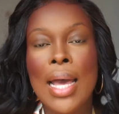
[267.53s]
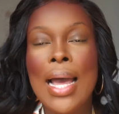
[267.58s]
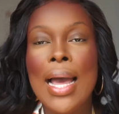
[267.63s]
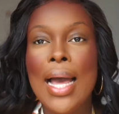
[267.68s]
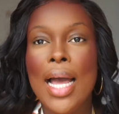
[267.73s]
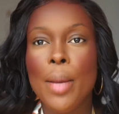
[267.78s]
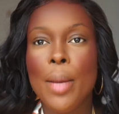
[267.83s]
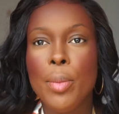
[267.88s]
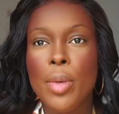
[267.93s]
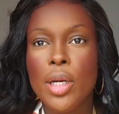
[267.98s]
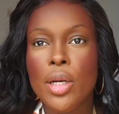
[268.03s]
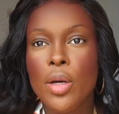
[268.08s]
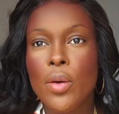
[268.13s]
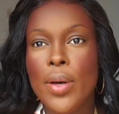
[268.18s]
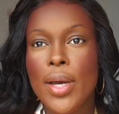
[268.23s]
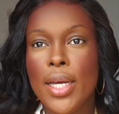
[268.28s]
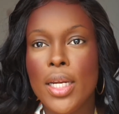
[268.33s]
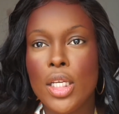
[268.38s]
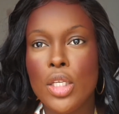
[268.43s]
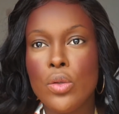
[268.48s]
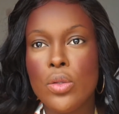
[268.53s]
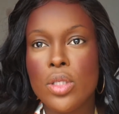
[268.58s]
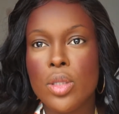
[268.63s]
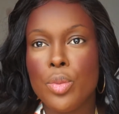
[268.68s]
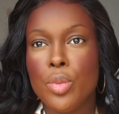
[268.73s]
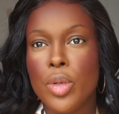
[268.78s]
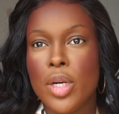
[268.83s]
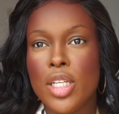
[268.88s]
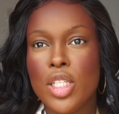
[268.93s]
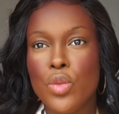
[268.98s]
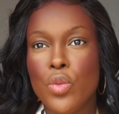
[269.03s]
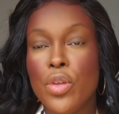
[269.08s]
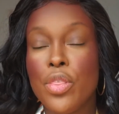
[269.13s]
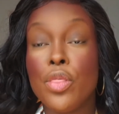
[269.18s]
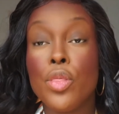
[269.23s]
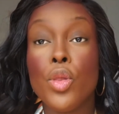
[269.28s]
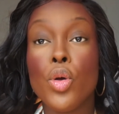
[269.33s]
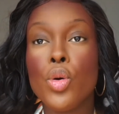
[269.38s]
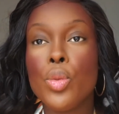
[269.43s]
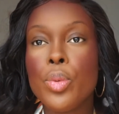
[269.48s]
I'm going to go ahead and use a brush with
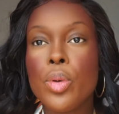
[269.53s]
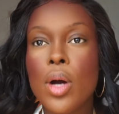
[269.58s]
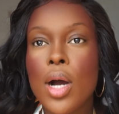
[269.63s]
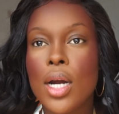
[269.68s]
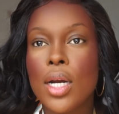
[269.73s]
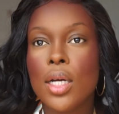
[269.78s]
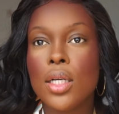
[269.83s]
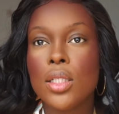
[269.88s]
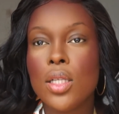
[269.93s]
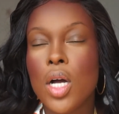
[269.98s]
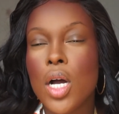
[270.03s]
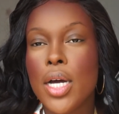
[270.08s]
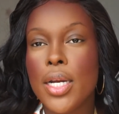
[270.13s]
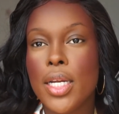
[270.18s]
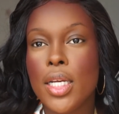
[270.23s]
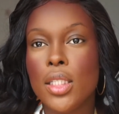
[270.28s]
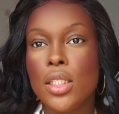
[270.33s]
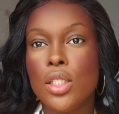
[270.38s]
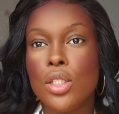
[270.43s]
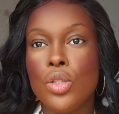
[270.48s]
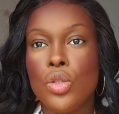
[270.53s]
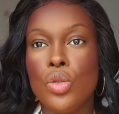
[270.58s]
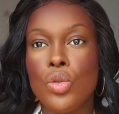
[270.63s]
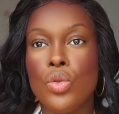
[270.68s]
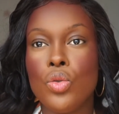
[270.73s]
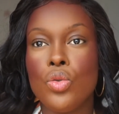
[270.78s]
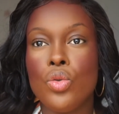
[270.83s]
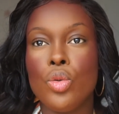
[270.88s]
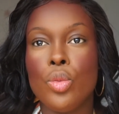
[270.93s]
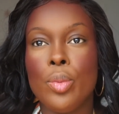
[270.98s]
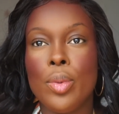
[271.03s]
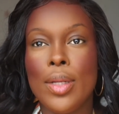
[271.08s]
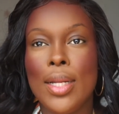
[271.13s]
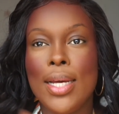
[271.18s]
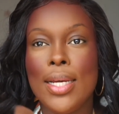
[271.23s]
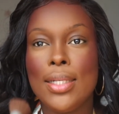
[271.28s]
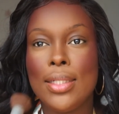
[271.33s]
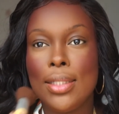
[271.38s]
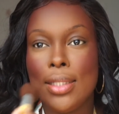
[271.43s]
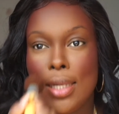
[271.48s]
no product on it to
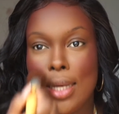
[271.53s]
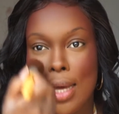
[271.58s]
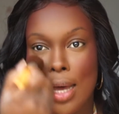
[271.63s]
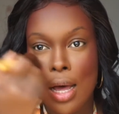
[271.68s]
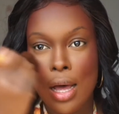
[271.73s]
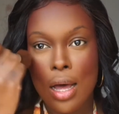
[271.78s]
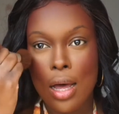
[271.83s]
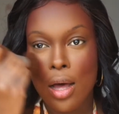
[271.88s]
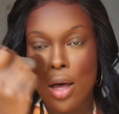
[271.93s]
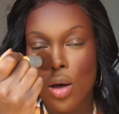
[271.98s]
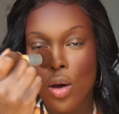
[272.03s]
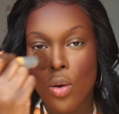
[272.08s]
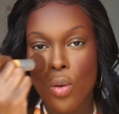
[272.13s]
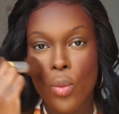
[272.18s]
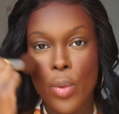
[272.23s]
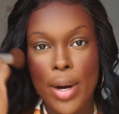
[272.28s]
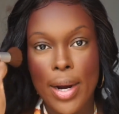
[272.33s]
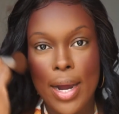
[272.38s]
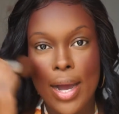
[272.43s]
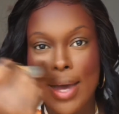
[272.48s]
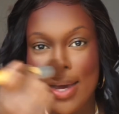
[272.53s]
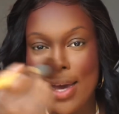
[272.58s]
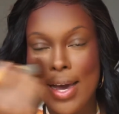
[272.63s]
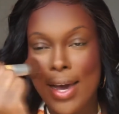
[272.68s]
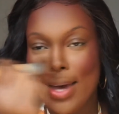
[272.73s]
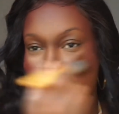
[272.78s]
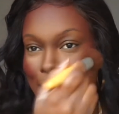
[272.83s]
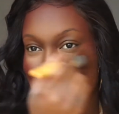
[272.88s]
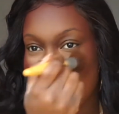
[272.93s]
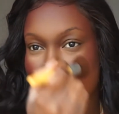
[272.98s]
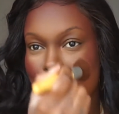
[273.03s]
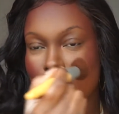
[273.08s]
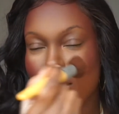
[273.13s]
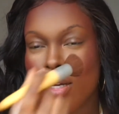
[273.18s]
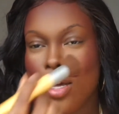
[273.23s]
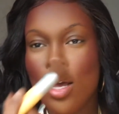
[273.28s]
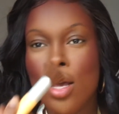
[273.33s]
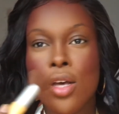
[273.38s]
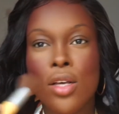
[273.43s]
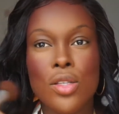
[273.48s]
blend where I highlighted.
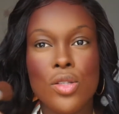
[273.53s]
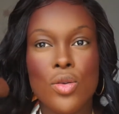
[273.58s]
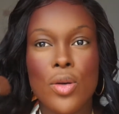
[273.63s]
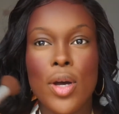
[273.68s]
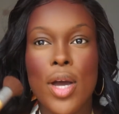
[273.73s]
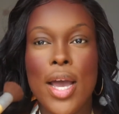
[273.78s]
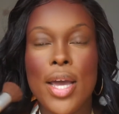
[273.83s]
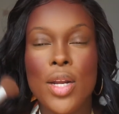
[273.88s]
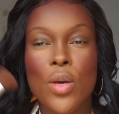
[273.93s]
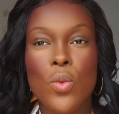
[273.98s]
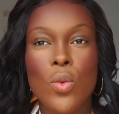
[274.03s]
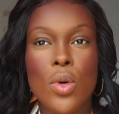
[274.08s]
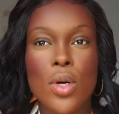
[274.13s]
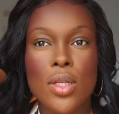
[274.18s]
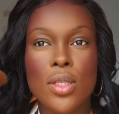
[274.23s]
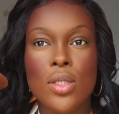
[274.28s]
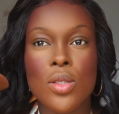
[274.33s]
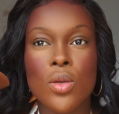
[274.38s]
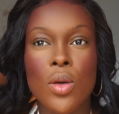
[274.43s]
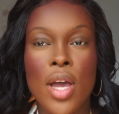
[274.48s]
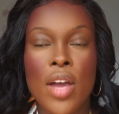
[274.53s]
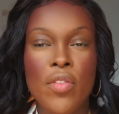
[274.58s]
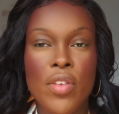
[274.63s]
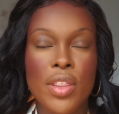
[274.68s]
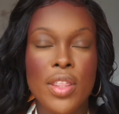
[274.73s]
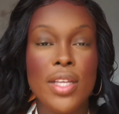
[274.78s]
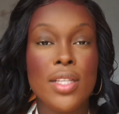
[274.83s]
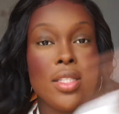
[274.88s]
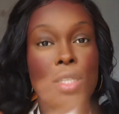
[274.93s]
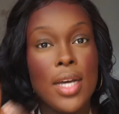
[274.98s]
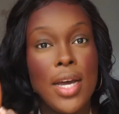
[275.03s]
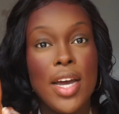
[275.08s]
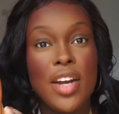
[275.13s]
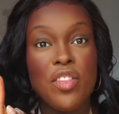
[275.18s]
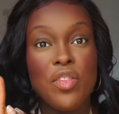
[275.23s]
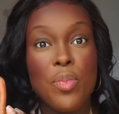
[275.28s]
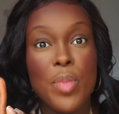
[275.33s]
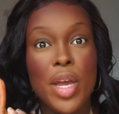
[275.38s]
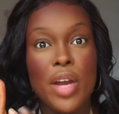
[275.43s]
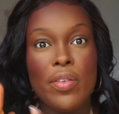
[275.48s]
So I kind of want everything to kind of
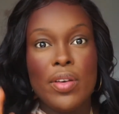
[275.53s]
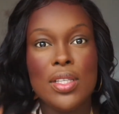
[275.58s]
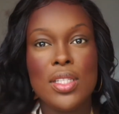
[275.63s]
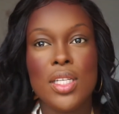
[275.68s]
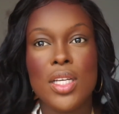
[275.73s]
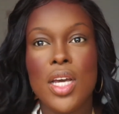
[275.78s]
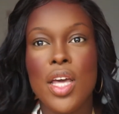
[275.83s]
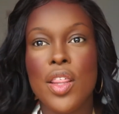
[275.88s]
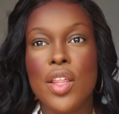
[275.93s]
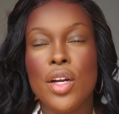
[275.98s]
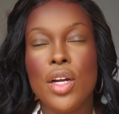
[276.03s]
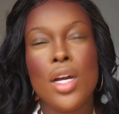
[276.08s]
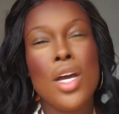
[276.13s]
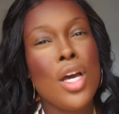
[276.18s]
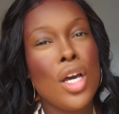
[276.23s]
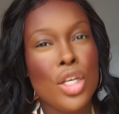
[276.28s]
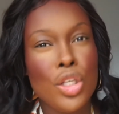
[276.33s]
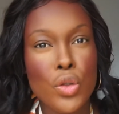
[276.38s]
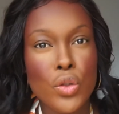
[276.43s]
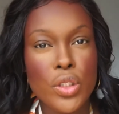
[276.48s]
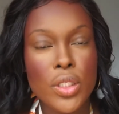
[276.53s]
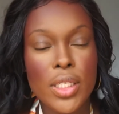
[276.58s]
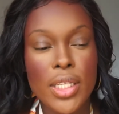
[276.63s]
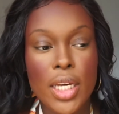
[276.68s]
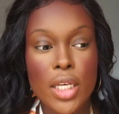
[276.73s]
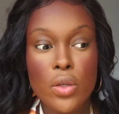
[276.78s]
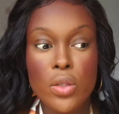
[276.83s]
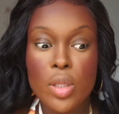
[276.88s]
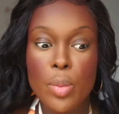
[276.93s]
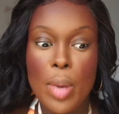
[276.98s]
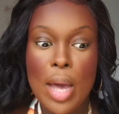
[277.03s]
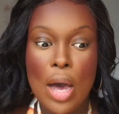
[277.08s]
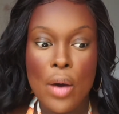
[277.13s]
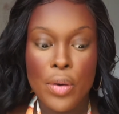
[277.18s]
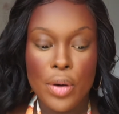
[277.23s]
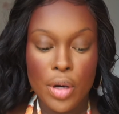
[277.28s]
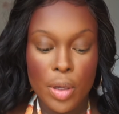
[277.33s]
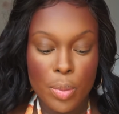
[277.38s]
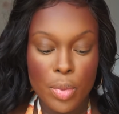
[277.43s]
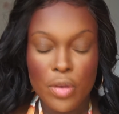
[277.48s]
marry together. Usually I use a
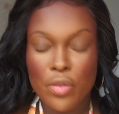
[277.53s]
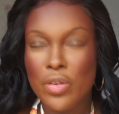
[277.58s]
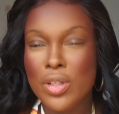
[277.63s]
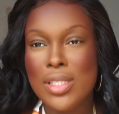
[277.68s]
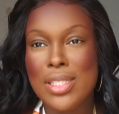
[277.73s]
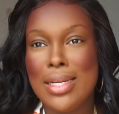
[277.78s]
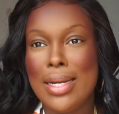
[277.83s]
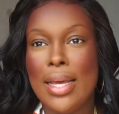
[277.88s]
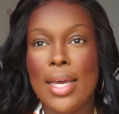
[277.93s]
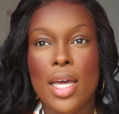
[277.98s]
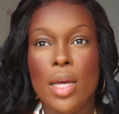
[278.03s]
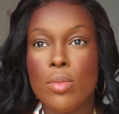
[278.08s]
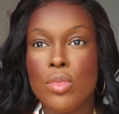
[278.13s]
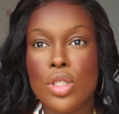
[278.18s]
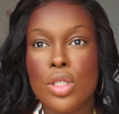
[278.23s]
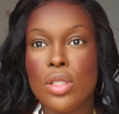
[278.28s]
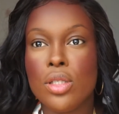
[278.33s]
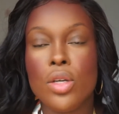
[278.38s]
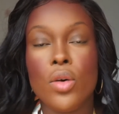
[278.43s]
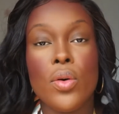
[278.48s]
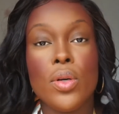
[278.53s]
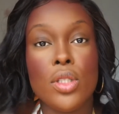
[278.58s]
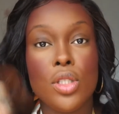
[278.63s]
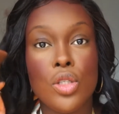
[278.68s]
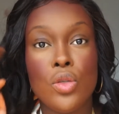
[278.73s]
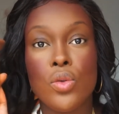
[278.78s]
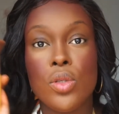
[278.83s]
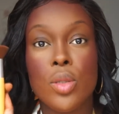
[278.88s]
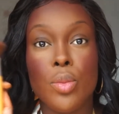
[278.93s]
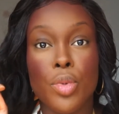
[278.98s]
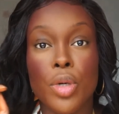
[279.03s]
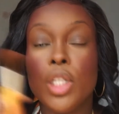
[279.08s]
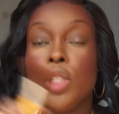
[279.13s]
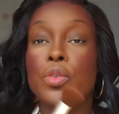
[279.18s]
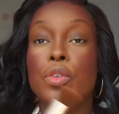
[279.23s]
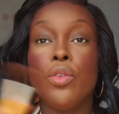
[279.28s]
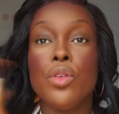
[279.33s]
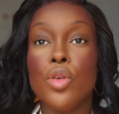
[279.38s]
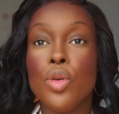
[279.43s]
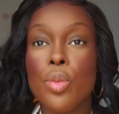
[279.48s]
powder, but for today I'm just going to use a brush
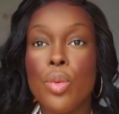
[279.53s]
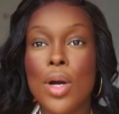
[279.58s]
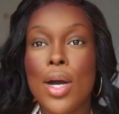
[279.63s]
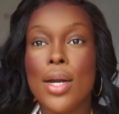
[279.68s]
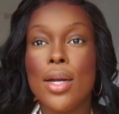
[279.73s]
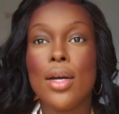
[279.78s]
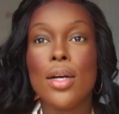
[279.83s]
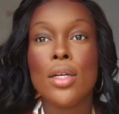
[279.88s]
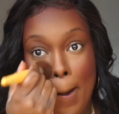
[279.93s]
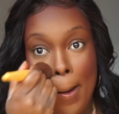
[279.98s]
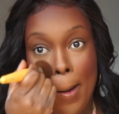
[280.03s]
with no product.